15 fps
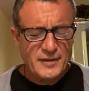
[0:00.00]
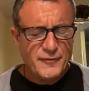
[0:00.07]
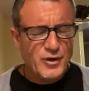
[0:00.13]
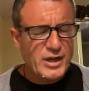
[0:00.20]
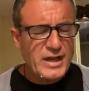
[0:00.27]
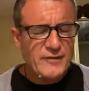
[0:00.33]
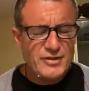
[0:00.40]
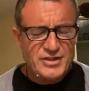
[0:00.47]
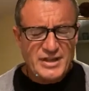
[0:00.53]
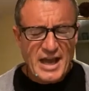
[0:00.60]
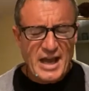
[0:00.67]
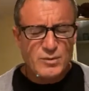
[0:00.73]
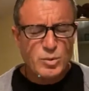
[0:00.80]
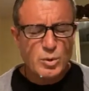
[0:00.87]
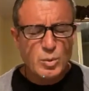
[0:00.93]
Forgive us,
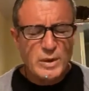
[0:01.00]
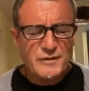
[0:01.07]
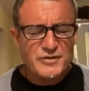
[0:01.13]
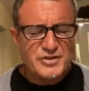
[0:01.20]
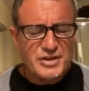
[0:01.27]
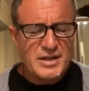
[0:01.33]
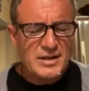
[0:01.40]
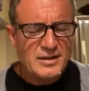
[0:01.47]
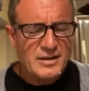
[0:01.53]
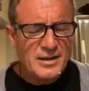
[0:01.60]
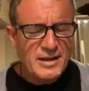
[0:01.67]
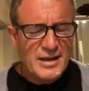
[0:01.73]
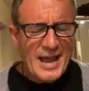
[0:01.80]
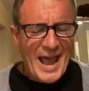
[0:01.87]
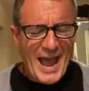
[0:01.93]
God, when we've
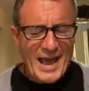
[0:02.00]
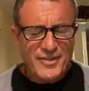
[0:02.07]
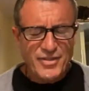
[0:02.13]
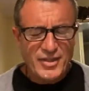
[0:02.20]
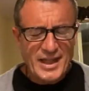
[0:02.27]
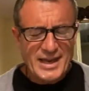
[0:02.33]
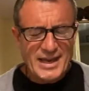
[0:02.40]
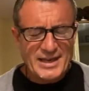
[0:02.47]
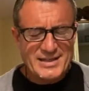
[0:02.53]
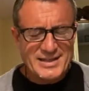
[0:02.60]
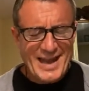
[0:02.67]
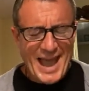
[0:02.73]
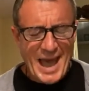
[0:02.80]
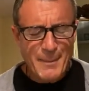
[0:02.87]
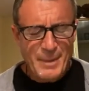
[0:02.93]
seen athletics
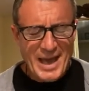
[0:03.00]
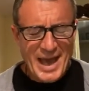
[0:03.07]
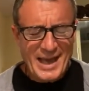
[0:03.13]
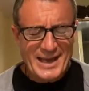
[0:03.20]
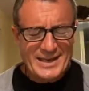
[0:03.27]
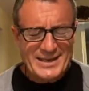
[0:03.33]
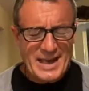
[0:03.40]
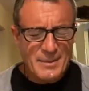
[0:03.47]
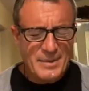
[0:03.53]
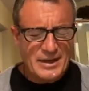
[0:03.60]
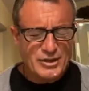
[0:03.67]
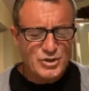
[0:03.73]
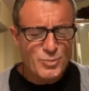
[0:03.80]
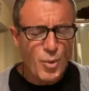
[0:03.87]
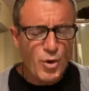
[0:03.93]
and
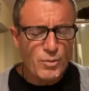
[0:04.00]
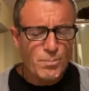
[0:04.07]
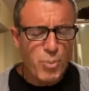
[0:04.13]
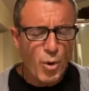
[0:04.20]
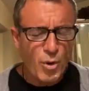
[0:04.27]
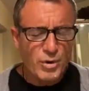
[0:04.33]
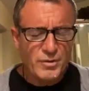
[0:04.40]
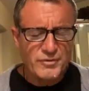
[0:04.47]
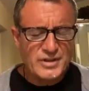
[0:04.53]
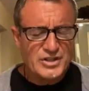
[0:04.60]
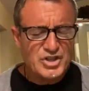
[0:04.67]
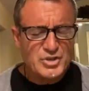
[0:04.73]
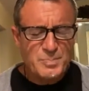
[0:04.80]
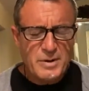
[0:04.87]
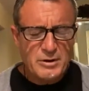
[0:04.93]
academics more important
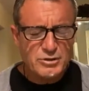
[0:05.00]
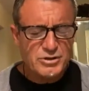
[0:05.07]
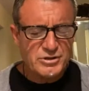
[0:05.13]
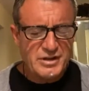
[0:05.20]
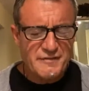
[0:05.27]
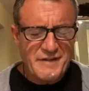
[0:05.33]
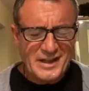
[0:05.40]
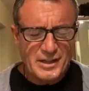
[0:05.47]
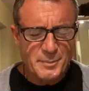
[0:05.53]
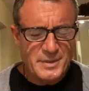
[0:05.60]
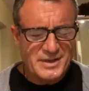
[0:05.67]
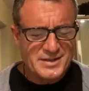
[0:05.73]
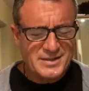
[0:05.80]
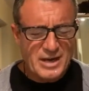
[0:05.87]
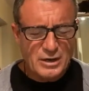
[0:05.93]
than spiritual
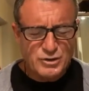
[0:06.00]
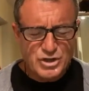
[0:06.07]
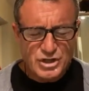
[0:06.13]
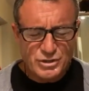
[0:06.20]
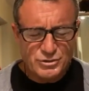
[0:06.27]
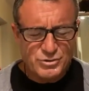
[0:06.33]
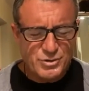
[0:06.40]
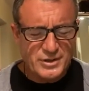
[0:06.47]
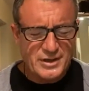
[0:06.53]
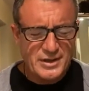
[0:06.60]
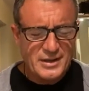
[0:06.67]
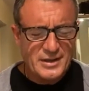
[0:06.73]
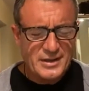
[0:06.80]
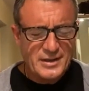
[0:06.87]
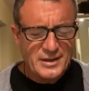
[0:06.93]
development in our children.
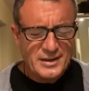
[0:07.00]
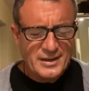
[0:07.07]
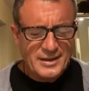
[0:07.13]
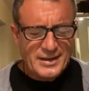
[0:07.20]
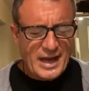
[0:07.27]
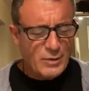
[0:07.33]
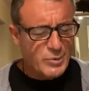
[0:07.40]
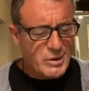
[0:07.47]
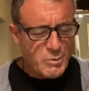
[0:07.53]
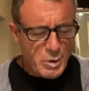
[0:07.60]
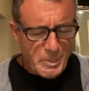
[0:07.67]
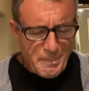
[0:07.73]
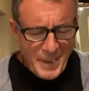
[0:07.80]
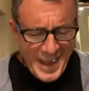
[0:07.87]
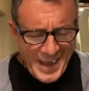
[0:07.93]
God, we
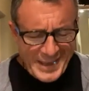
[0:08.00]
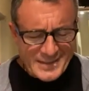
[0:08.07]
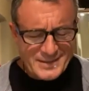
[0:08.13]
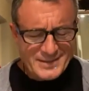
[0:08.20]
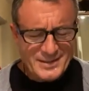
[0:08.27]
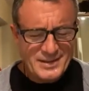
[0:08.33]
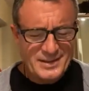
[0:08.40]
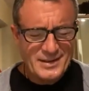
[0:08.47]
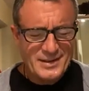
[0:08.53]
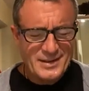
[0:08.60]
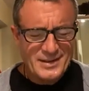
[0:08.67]
repent.